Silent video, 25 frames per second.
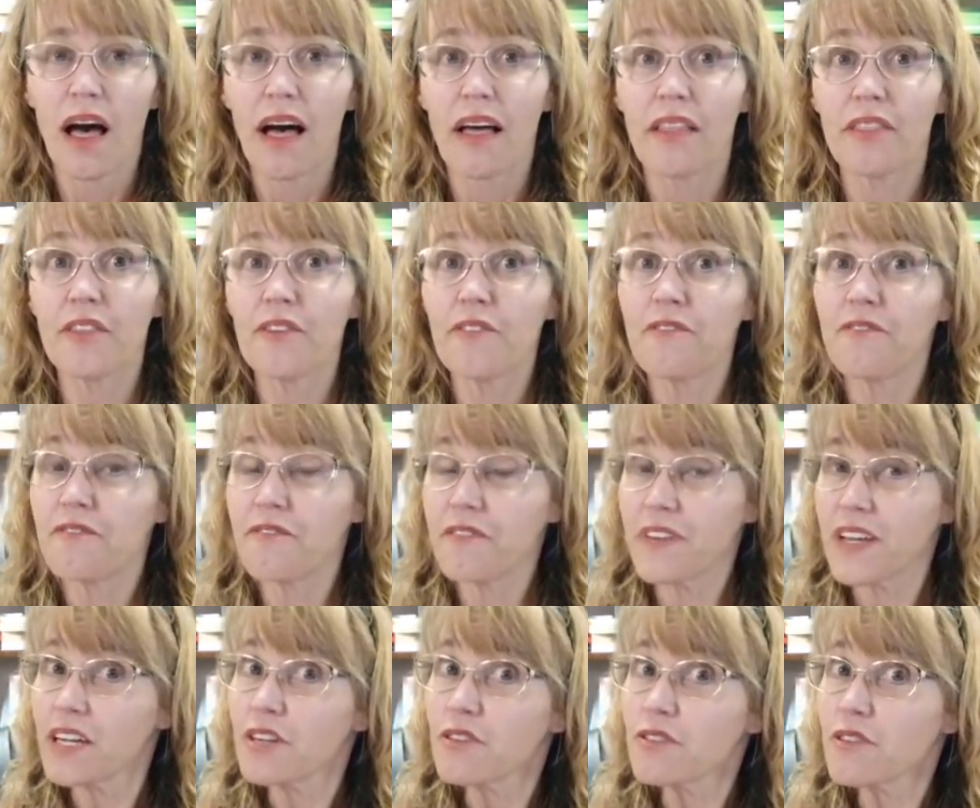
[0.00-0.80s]
The
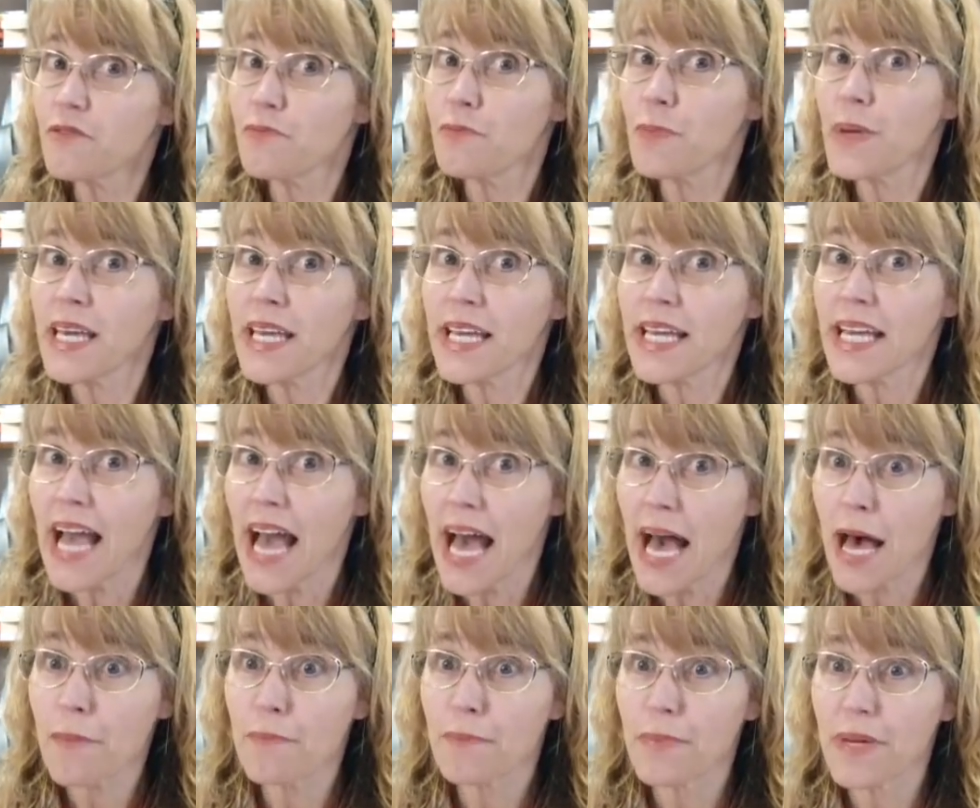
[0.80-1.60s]
fear of being
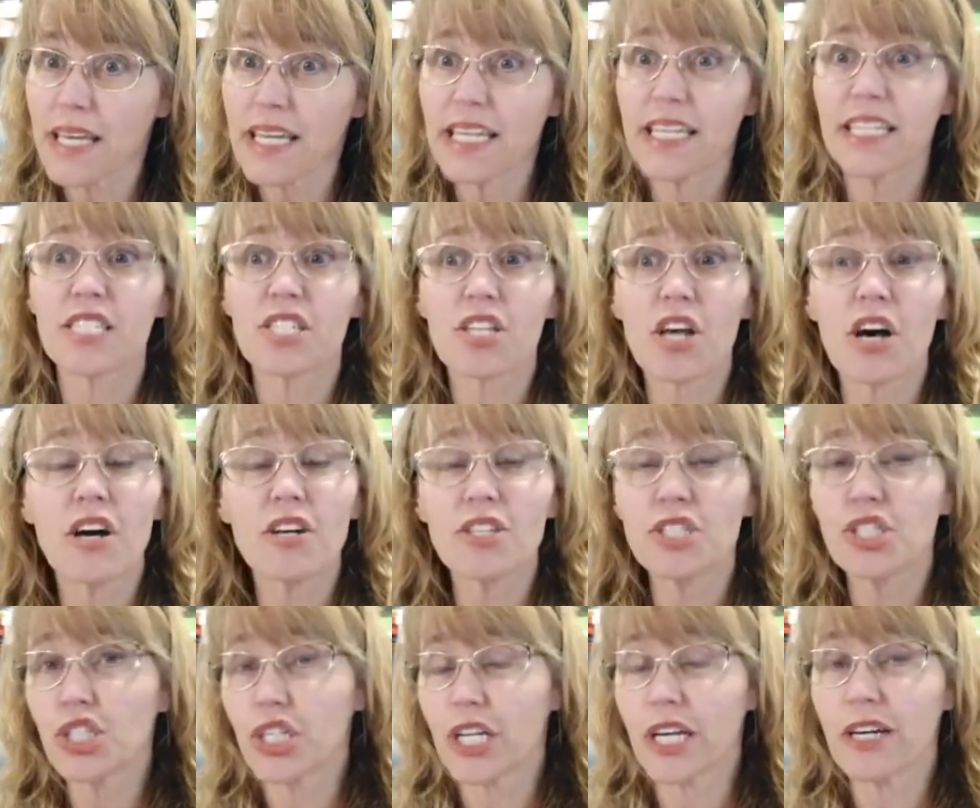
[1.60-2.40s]
happy is
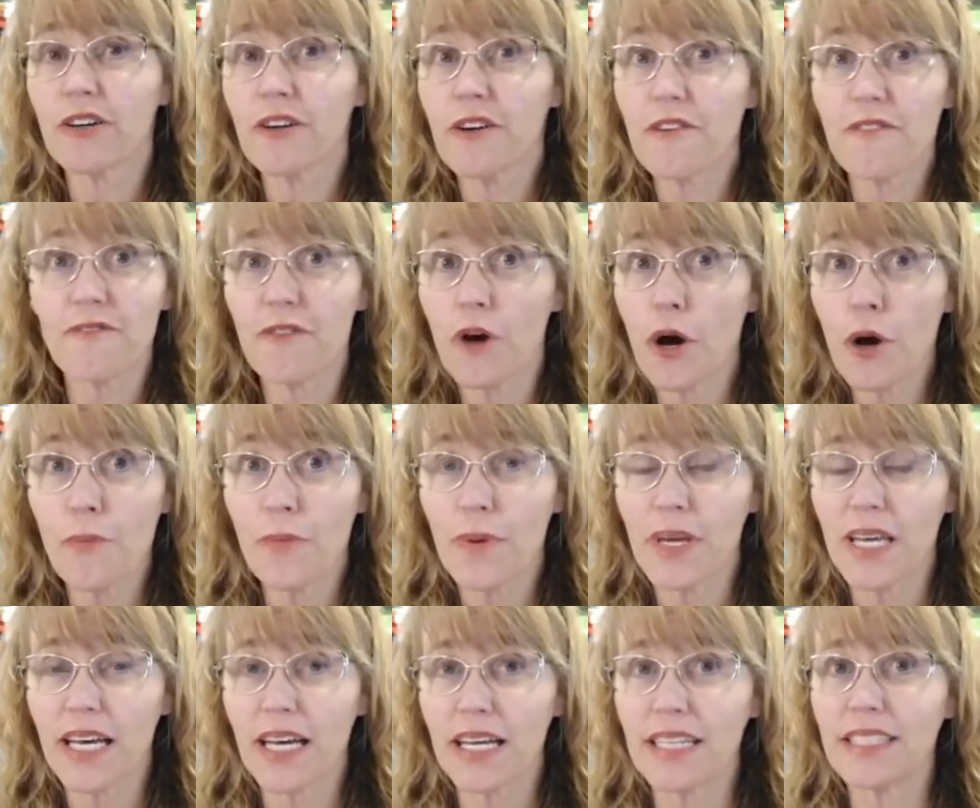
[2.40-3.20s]
called
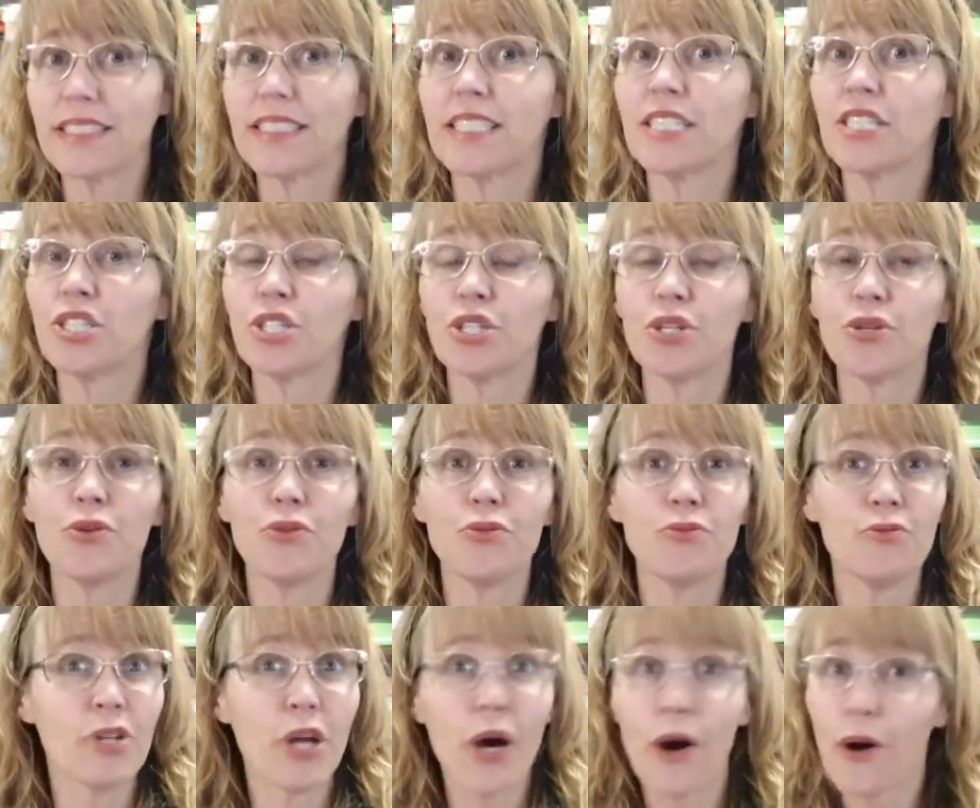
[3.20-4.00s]
cherophobia. Did
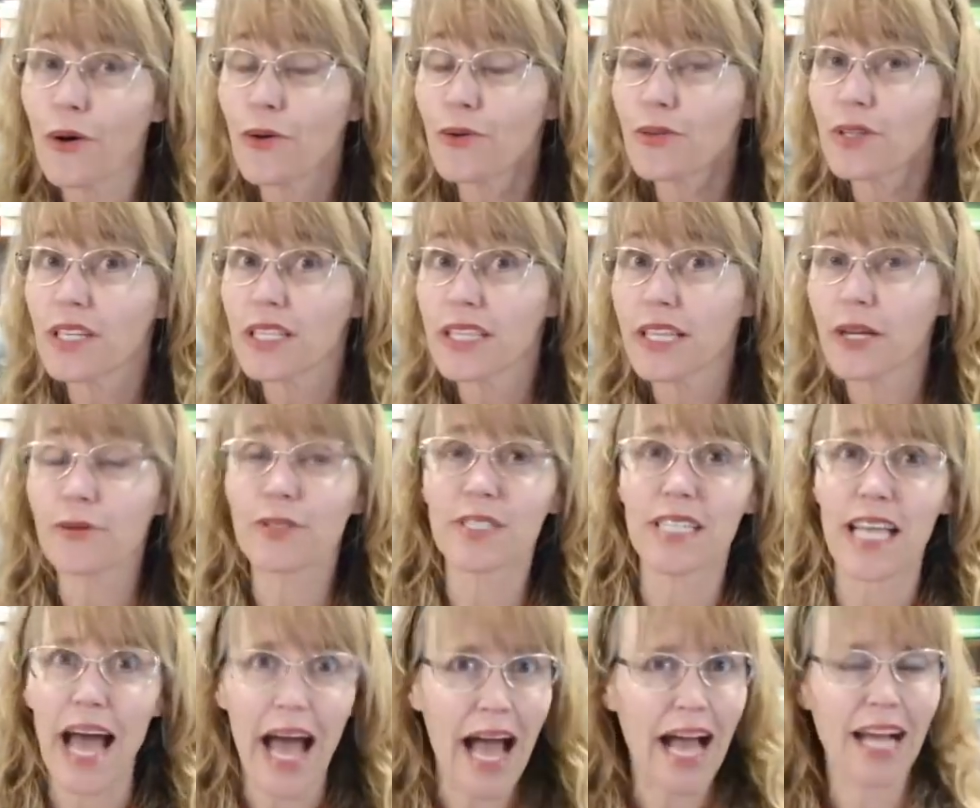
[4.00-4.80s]
you know that there
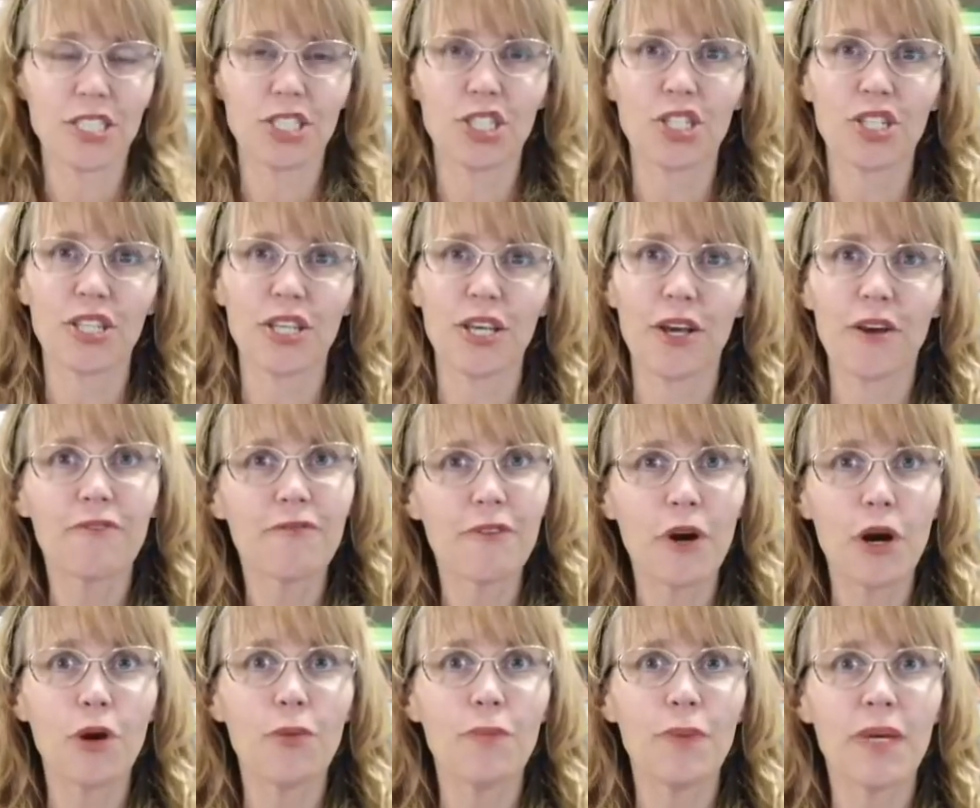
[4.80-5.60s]
was actually a
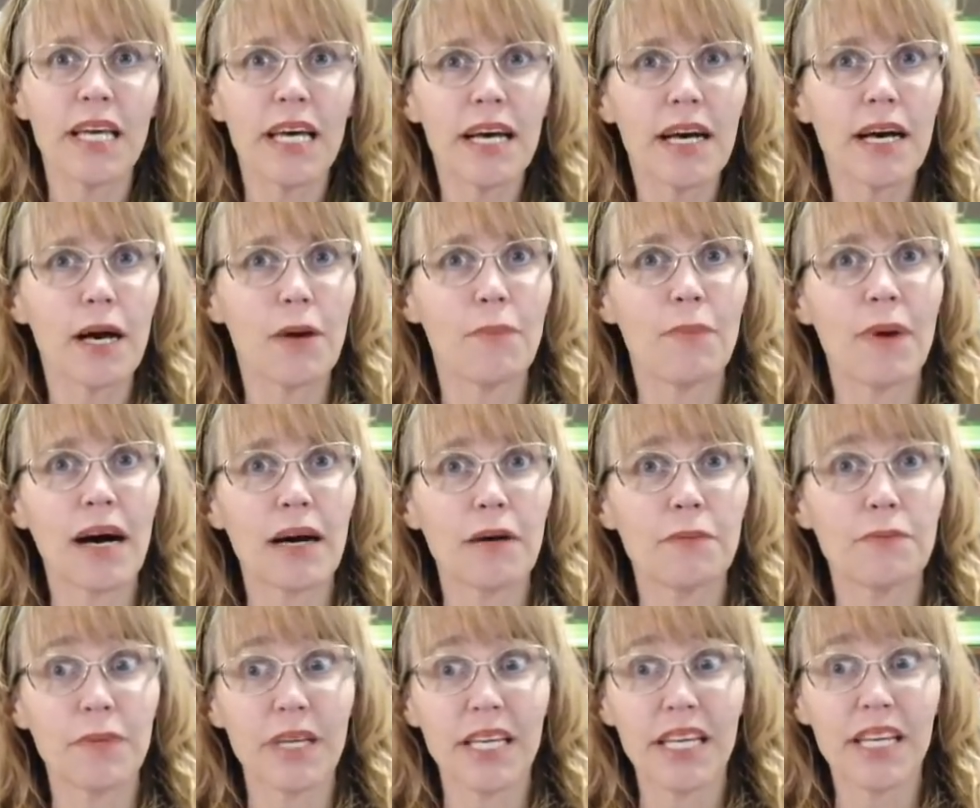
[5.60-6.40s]
phobia
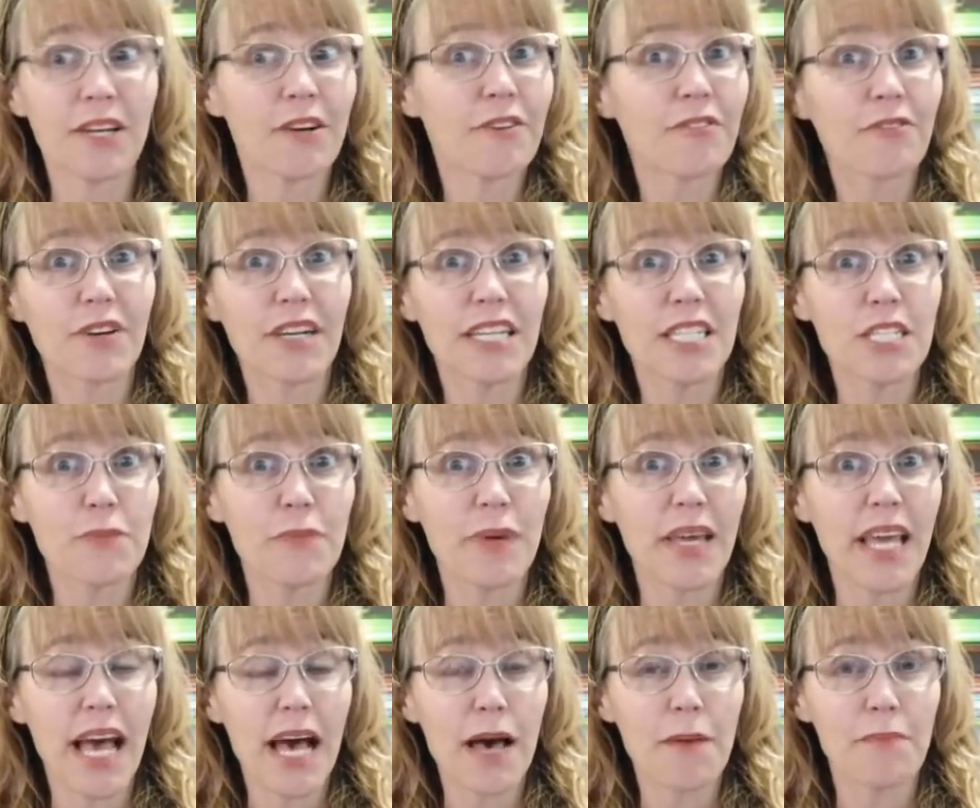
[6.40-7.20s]
about being afraid to
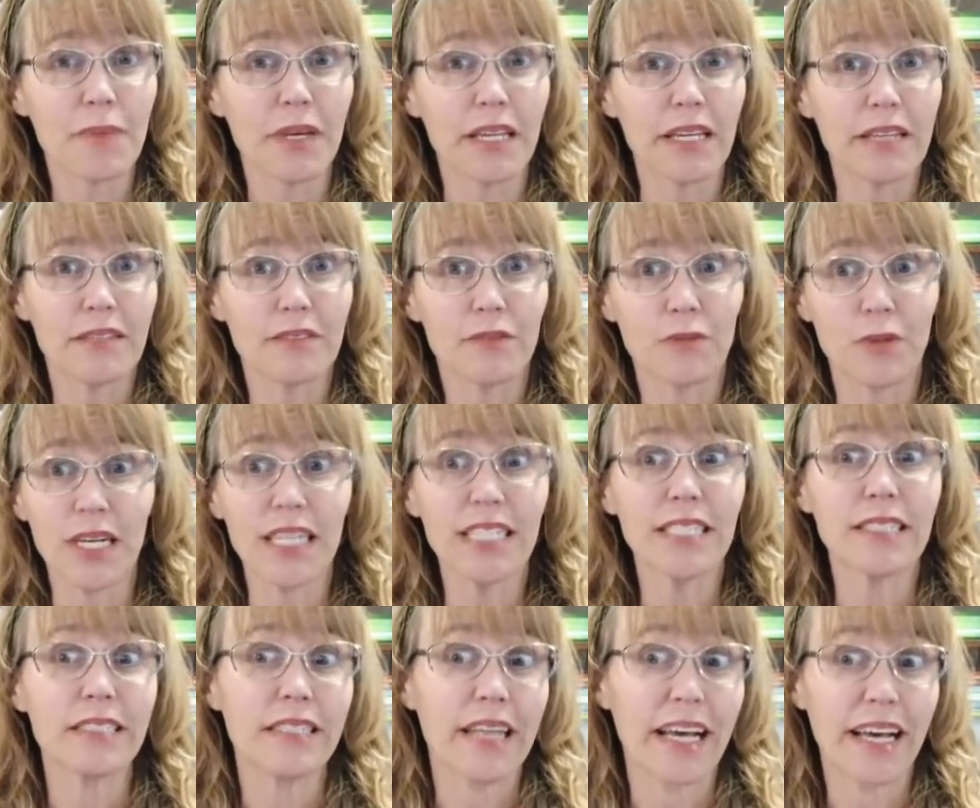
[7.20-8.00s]
be happy?
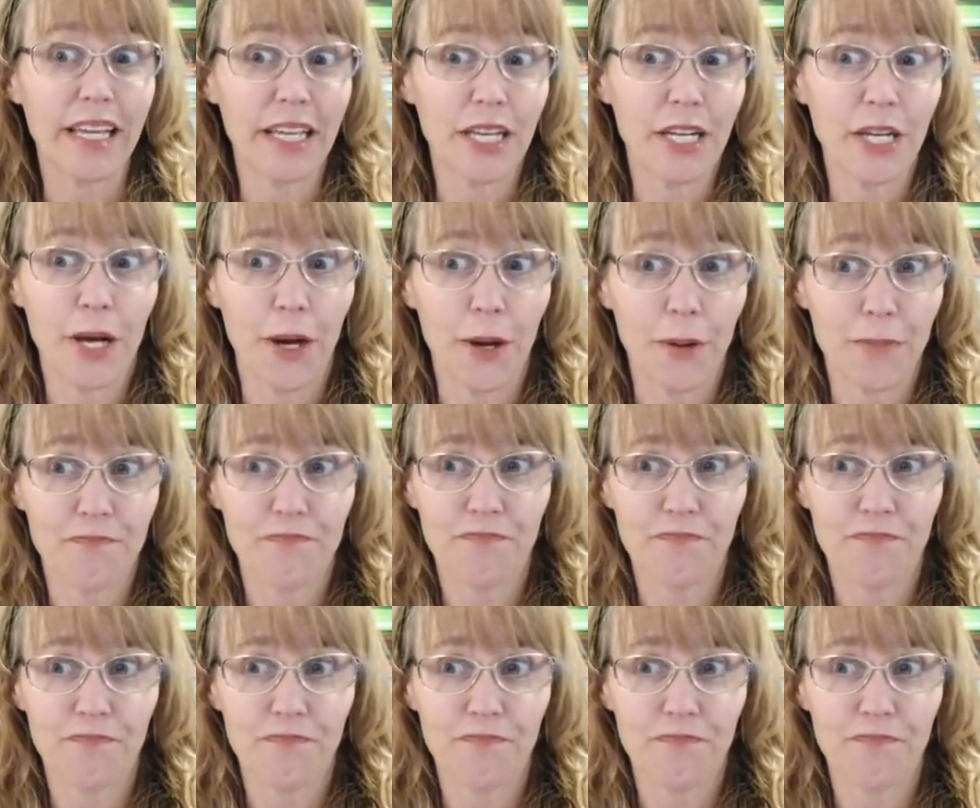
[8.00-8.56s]
Well, now you know.